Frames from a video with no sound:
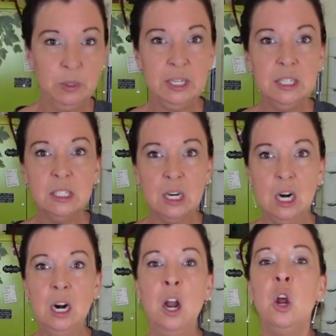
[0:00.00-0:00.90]
We're going to
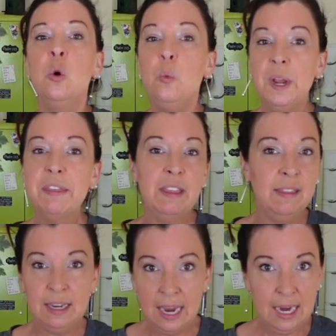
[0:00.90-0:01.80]
start with
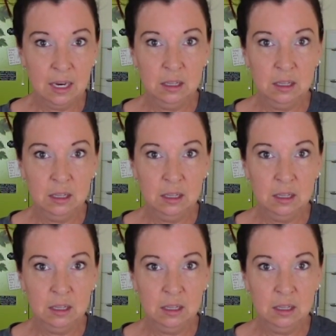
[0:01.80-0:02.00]
the kale.